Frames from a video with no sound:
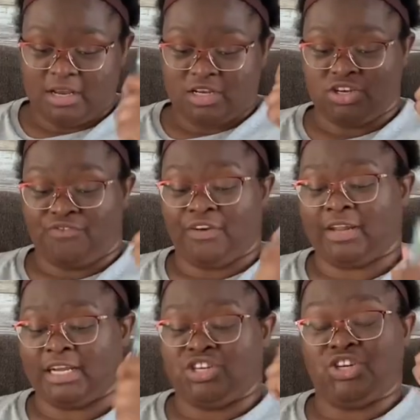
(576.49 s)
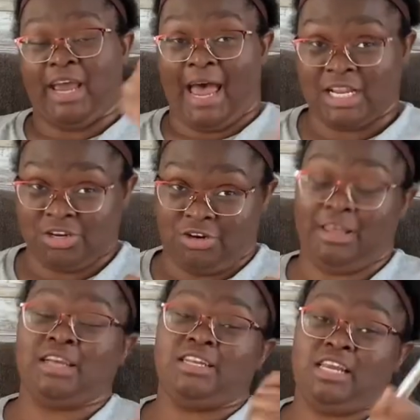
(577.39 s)
She felt like she had to do
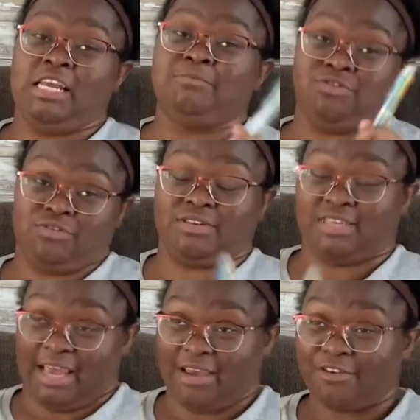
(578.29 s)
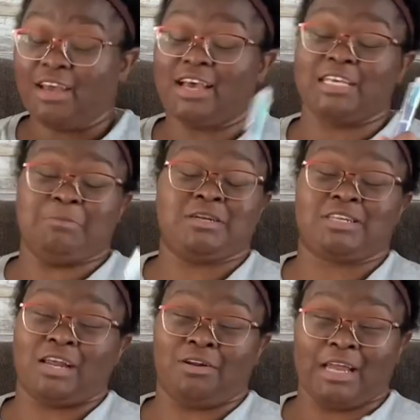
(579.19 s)
that to keep Drew safe. As much as
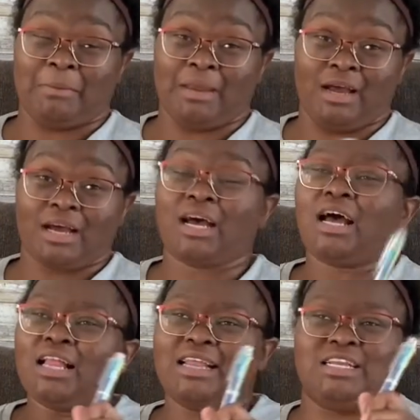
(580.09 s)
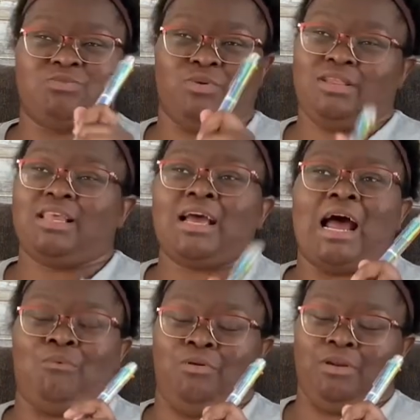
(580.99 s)
I don't like Bianca, that is one thing
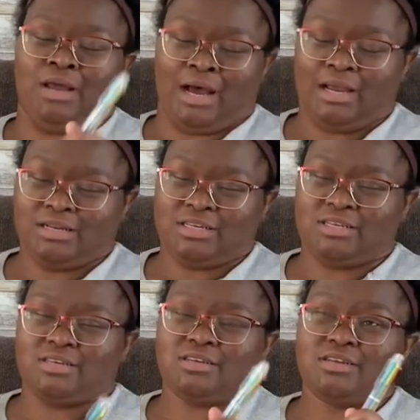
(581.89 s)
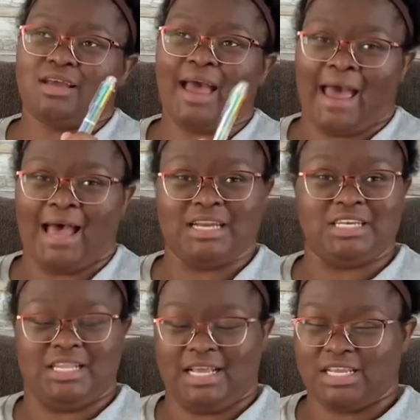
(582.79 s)
I will not add
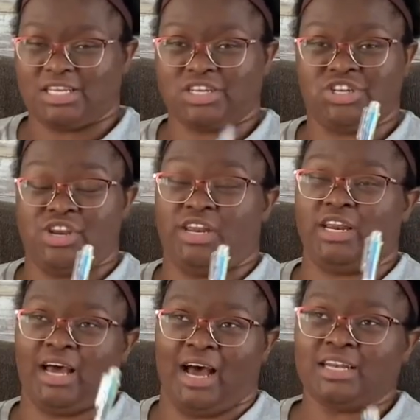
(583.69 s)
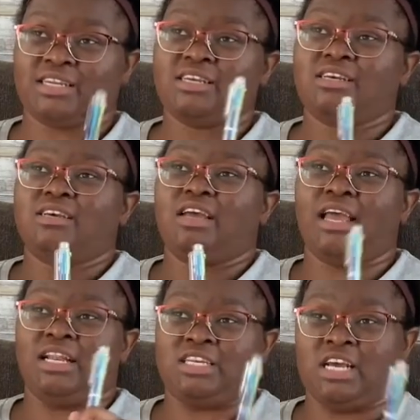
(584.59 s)
to this. She did not
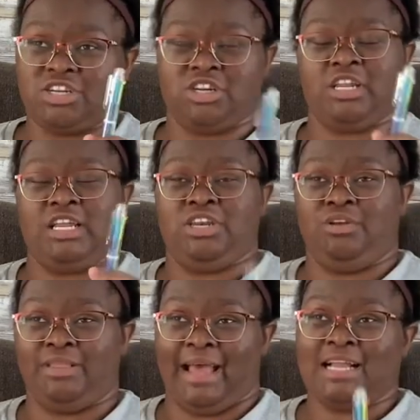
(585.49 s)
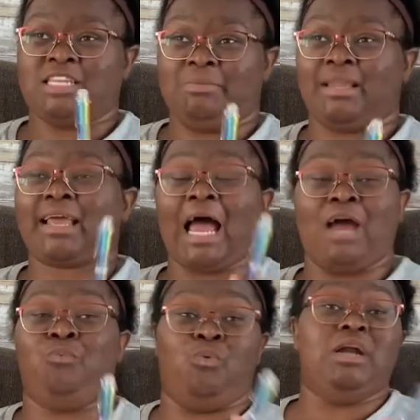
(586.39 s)
intentionally do that to be like,
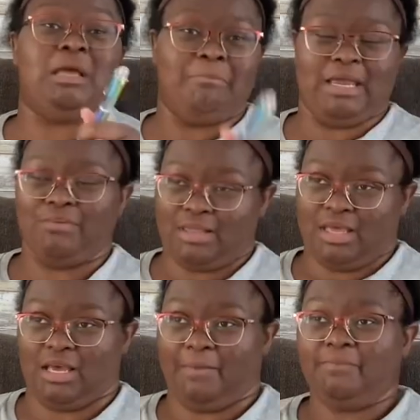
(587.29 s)
I want to be with him.